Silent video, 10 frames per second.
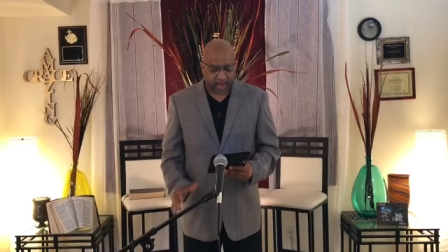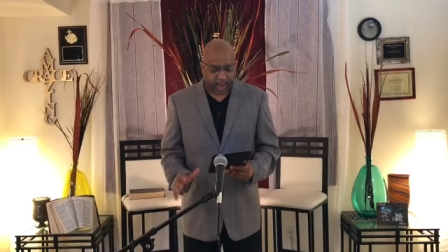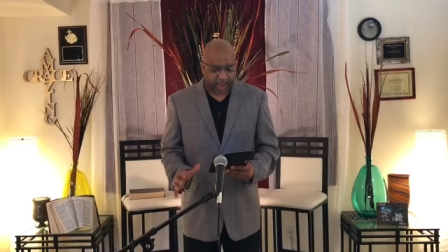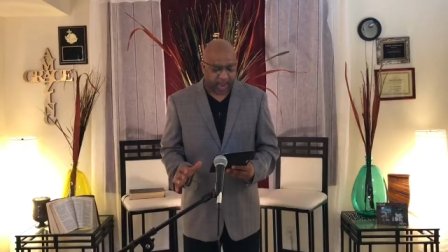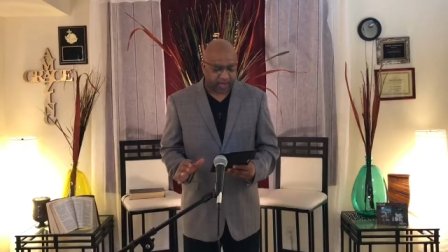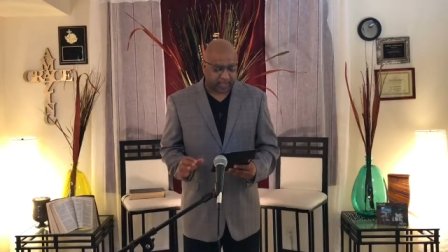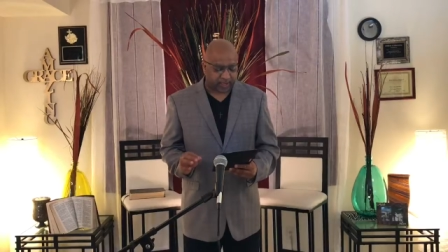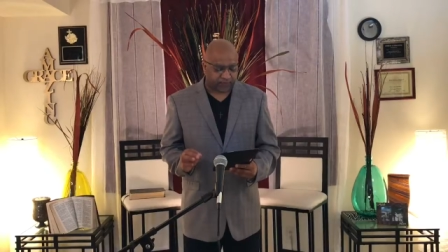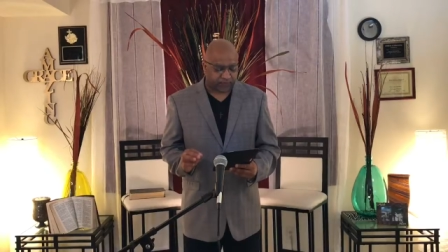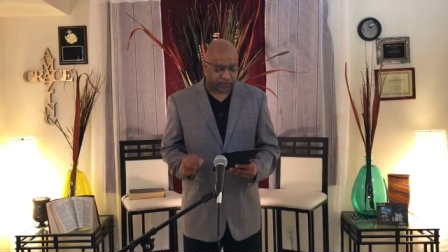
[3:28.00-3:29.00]
And
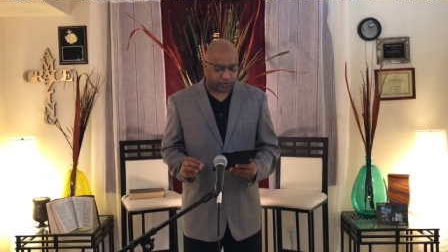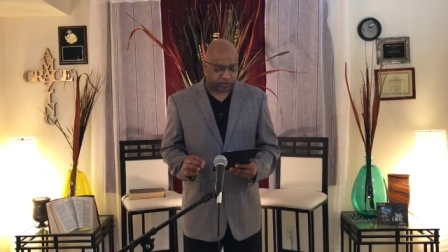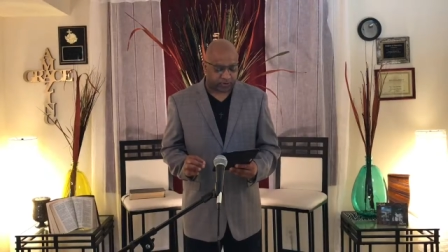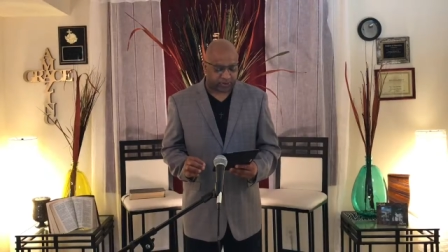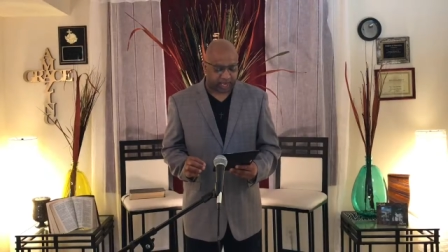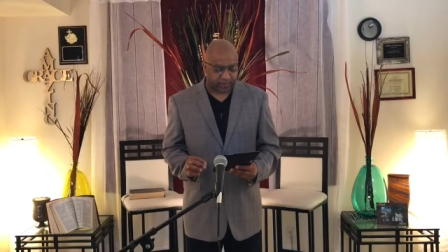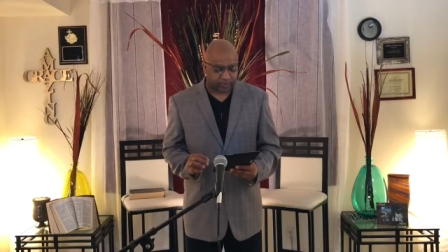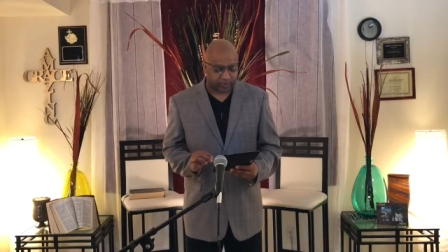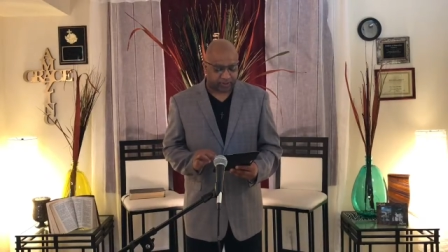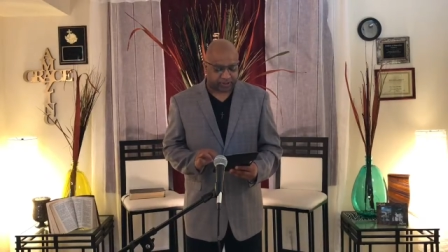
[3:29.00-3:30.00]
in 1
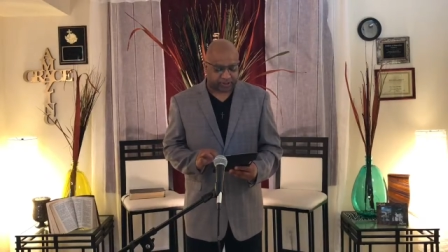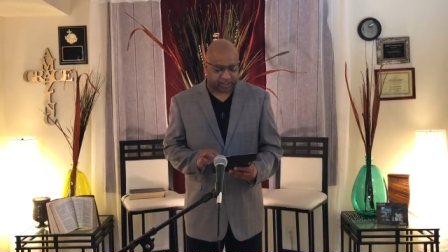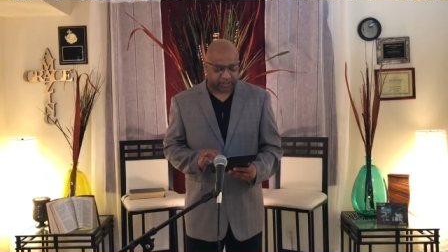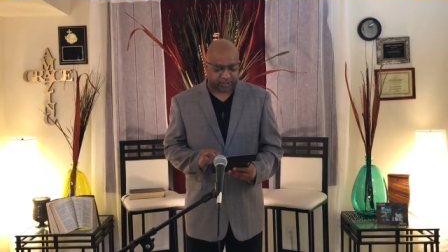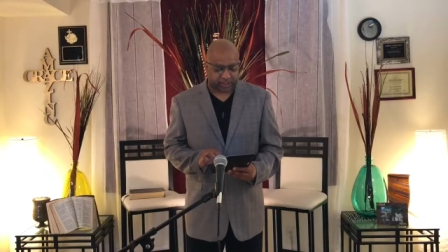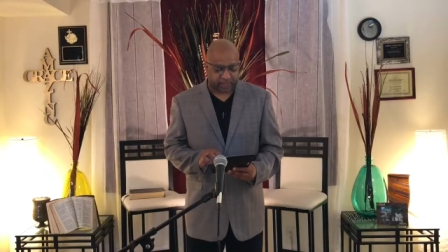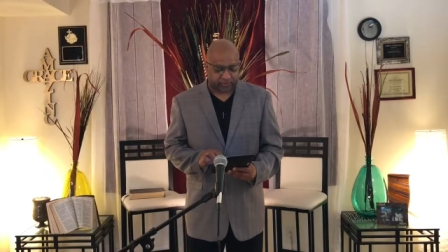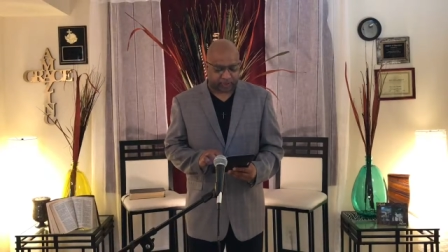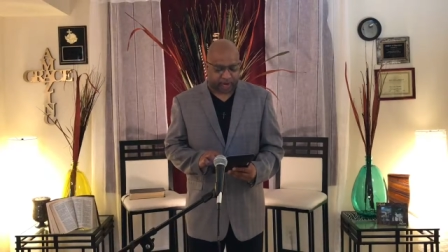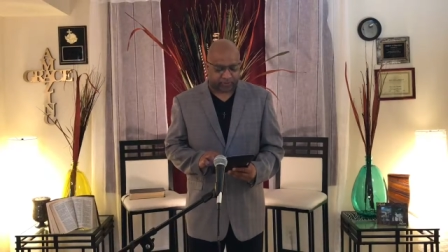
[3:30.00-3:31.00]
Samuel, the 16th
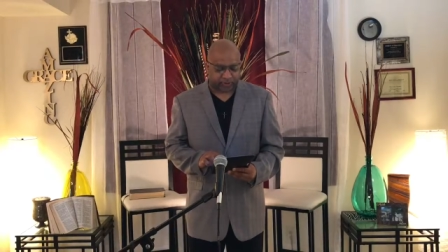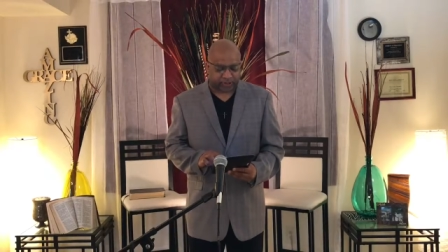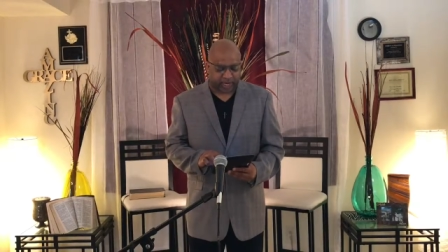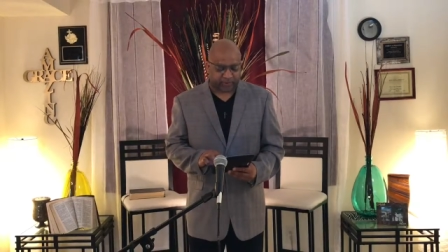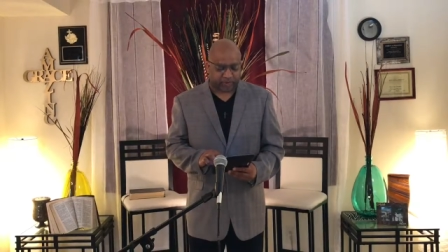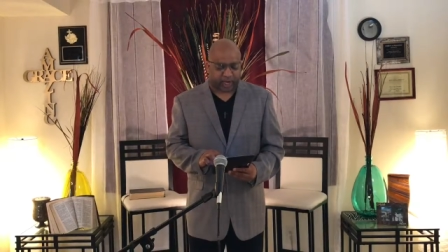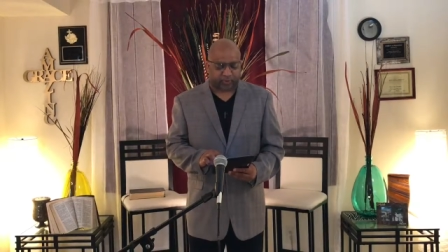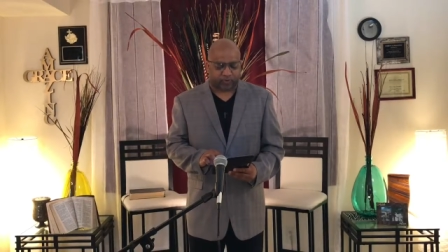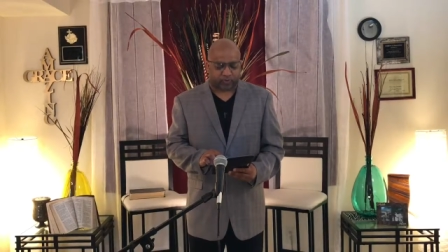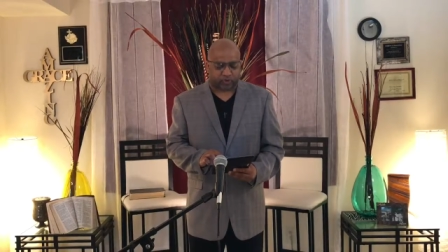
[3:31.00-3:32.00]
chapter, the same
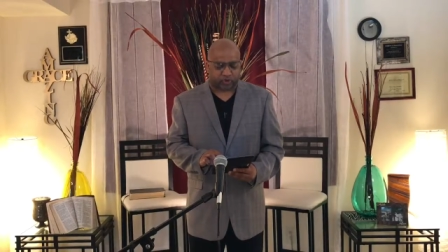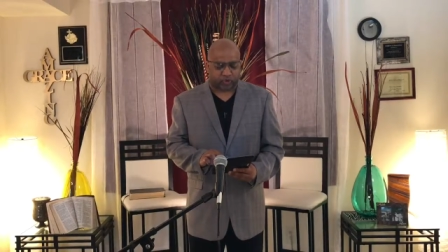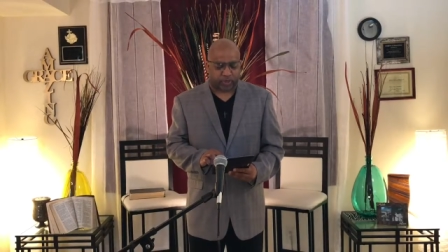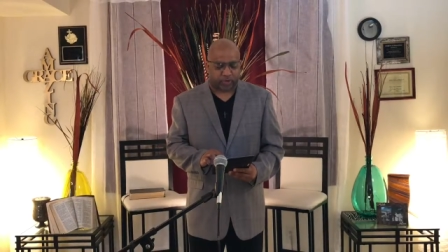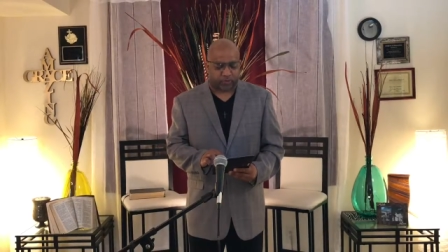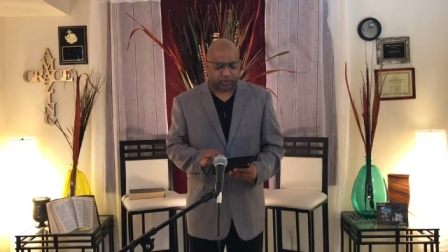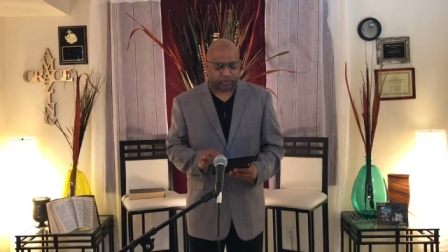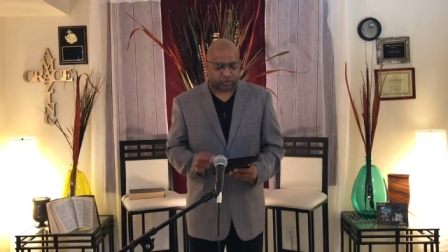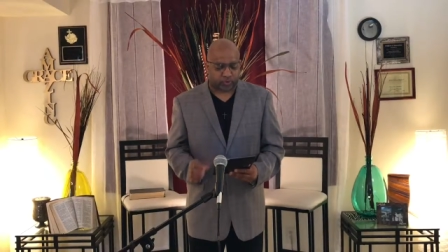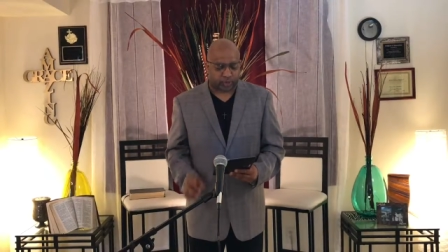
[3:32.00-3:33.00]
chapter, verses 21
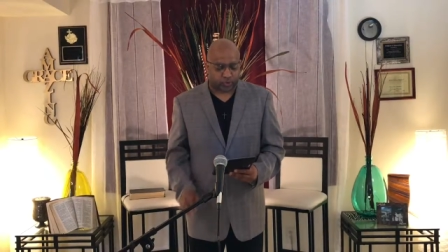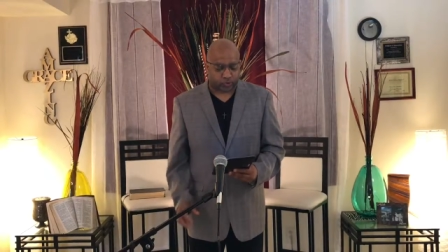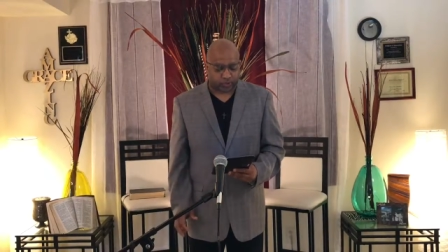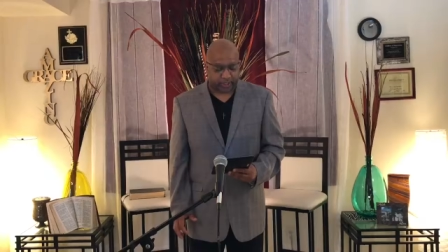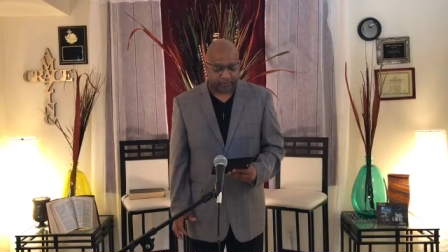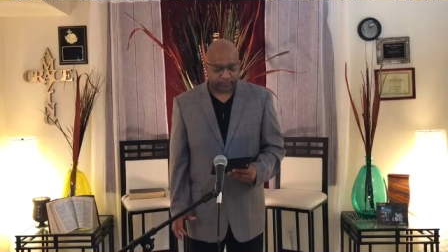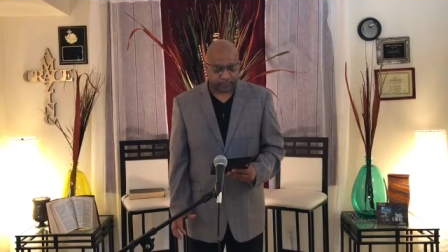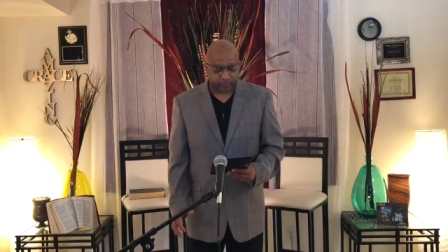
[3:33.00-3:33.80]
to 23,